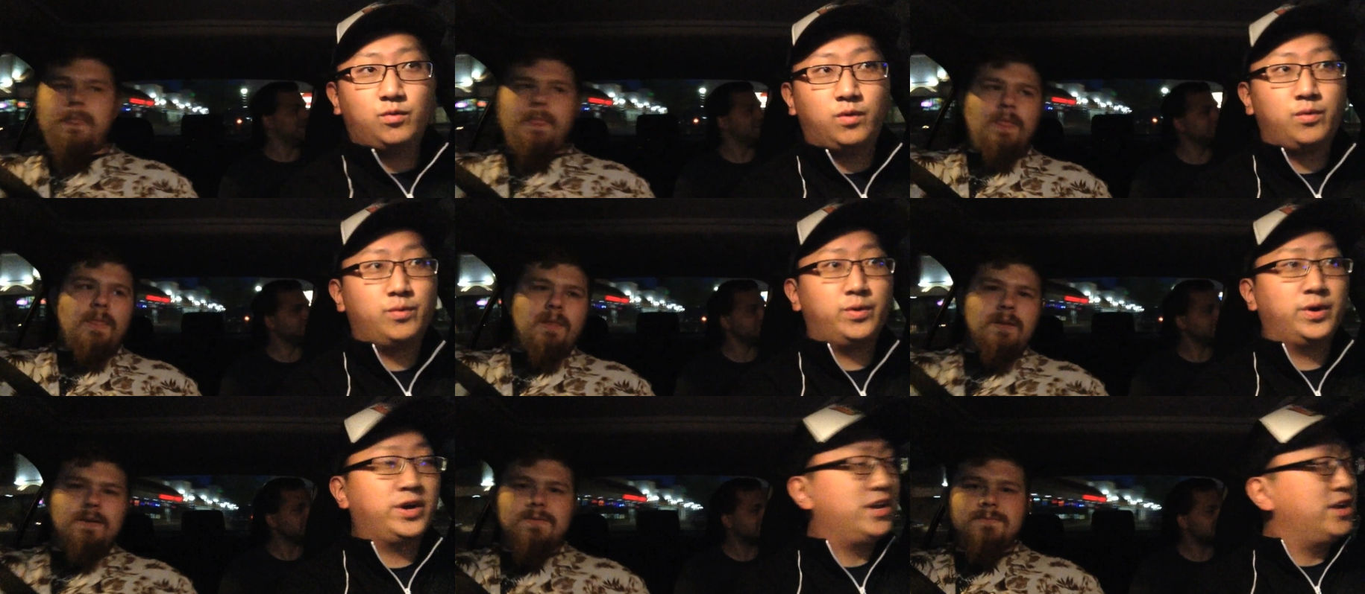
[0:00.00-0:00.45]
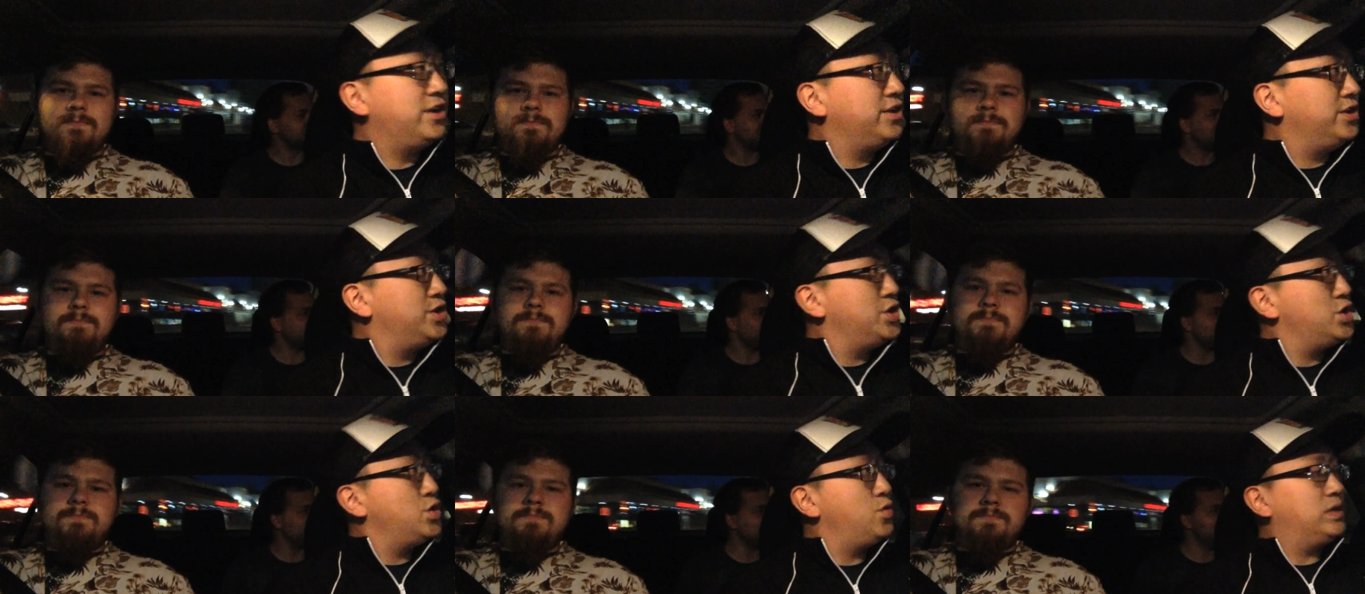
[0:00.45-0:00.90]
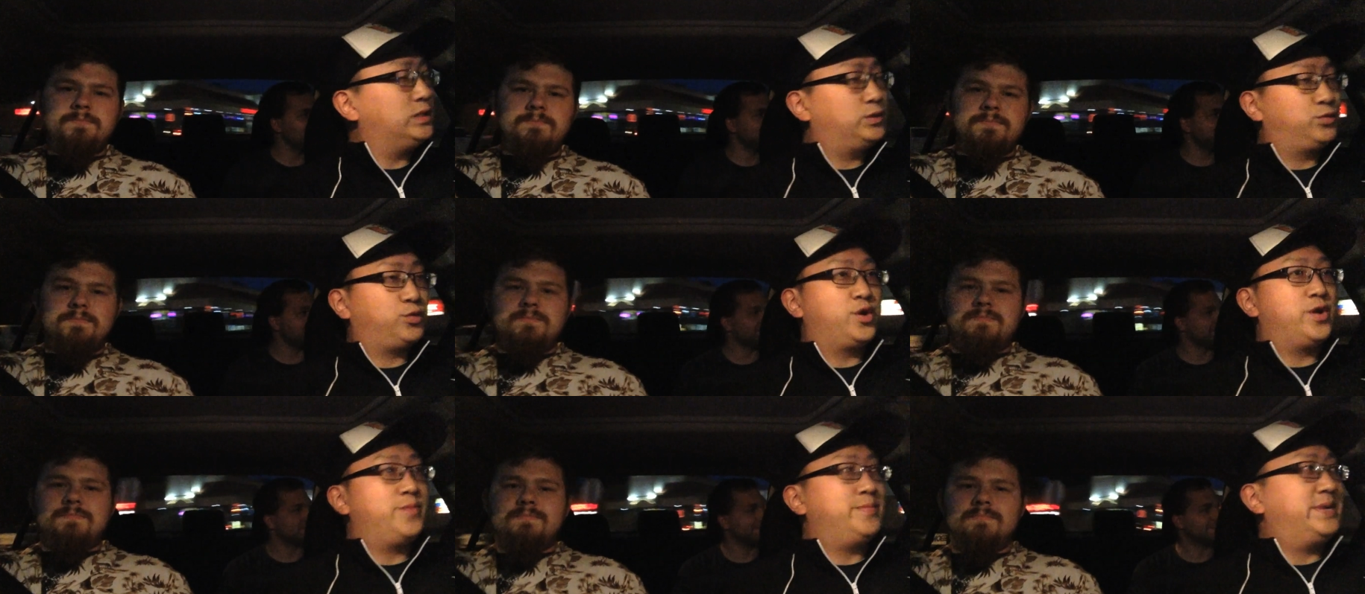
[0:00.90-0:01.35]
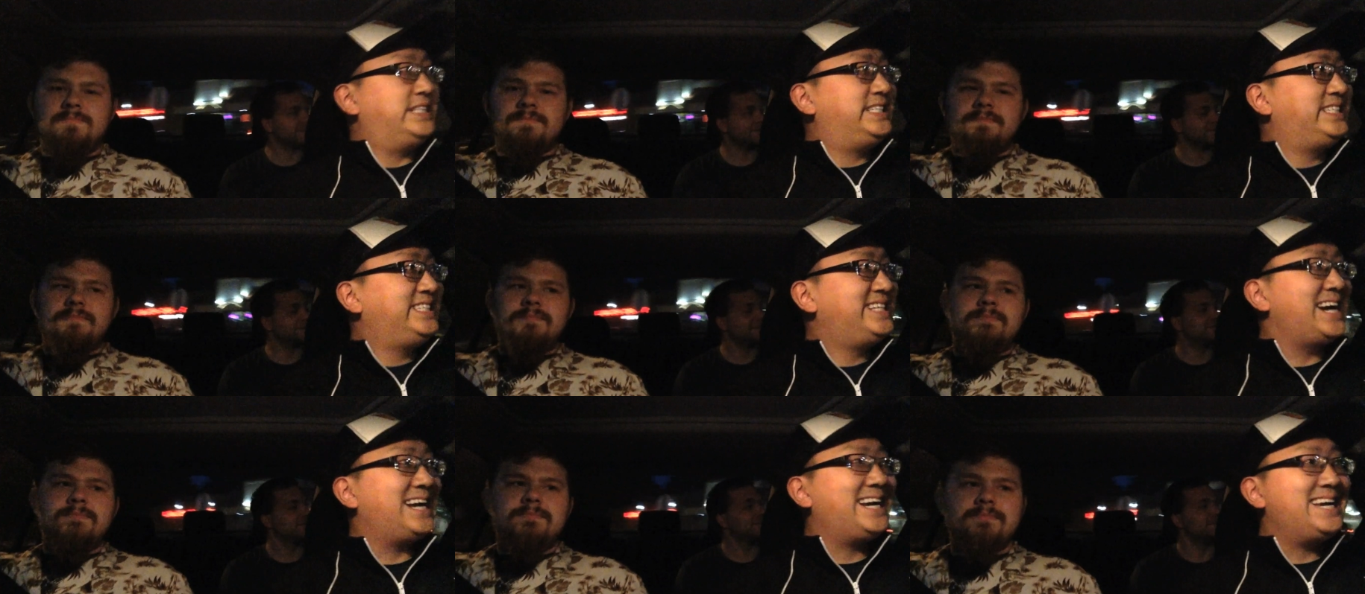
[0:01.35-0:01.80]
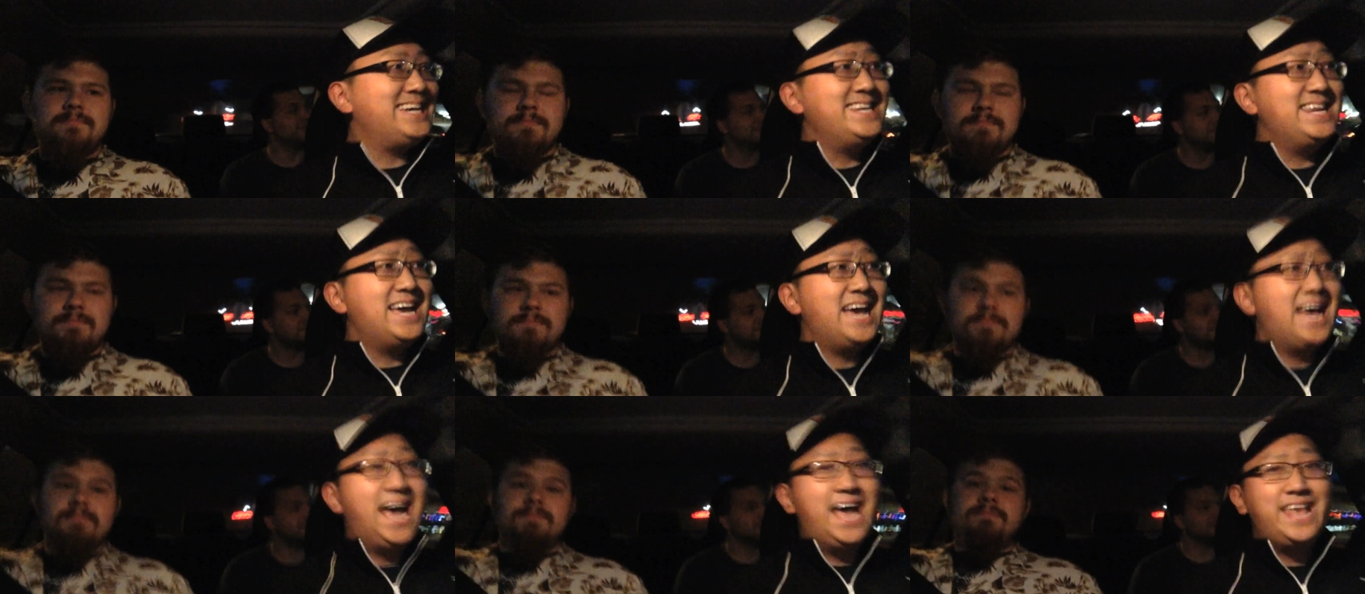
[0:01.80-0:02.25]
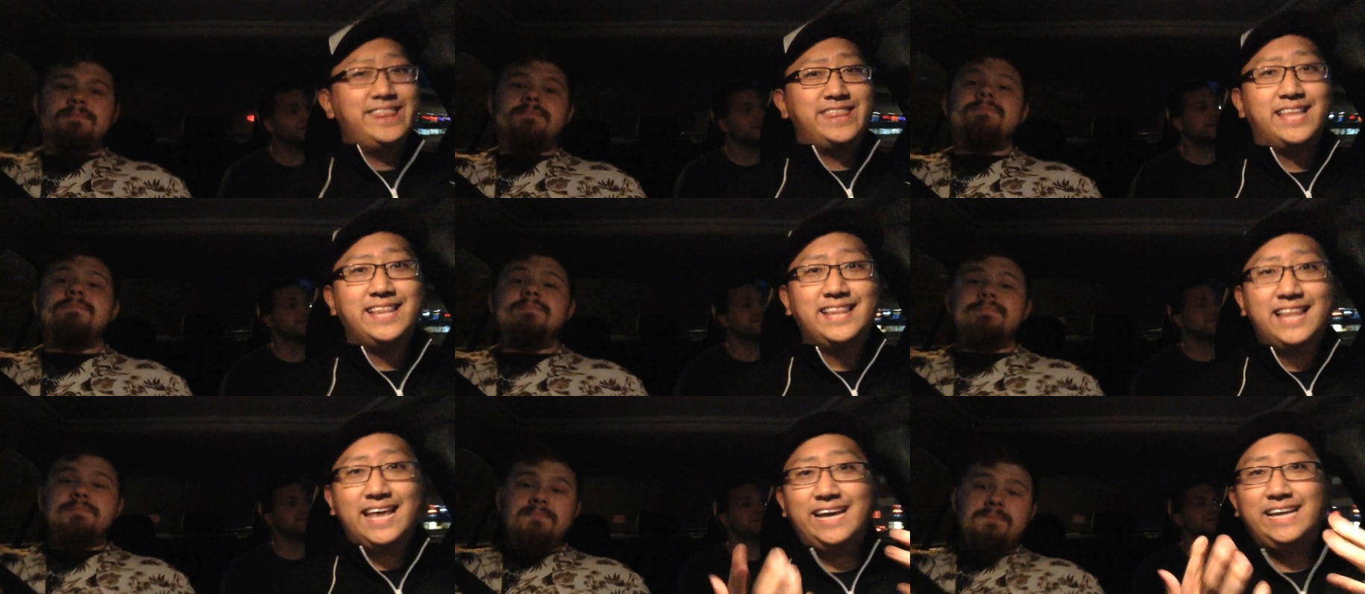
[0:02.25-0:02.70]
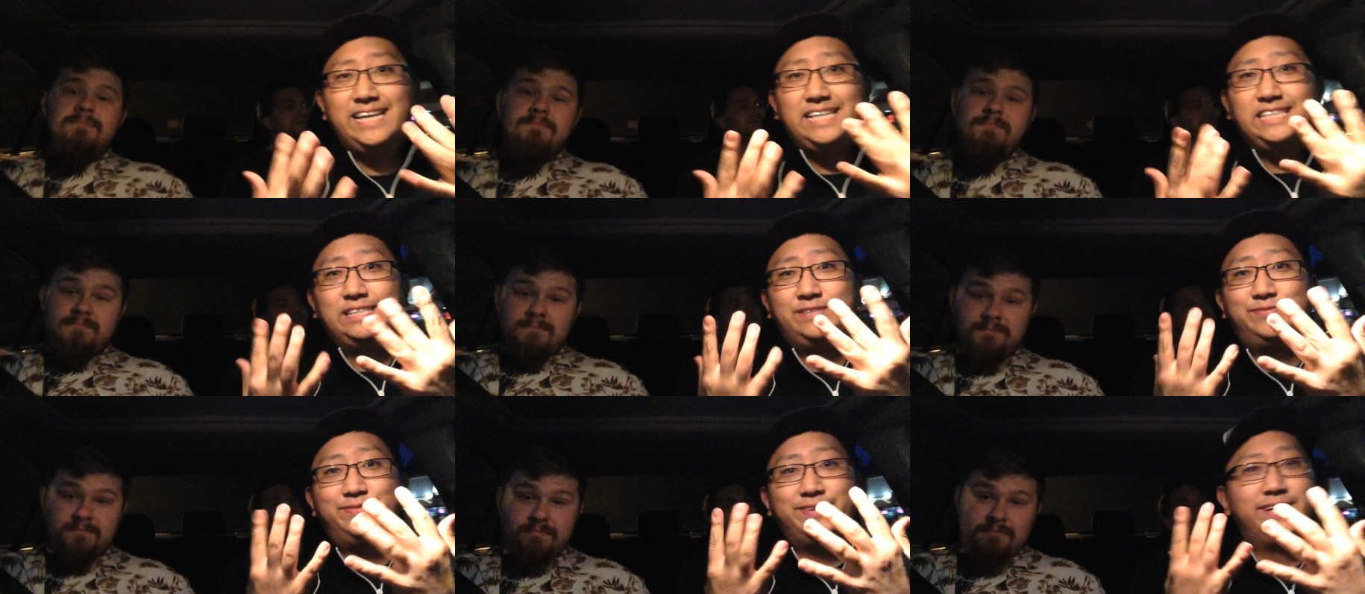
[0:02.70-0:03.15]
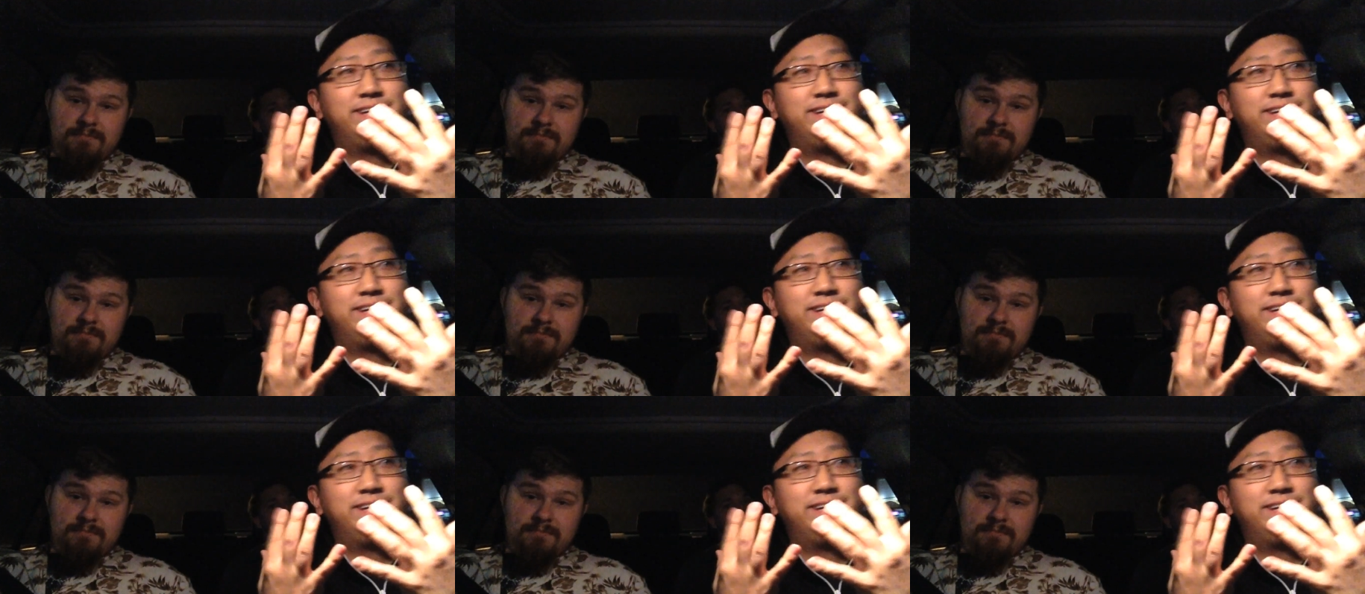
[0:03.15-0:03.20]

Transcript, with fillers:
Speaker 1: what we're gonna do is we're gonna be checking the ladies'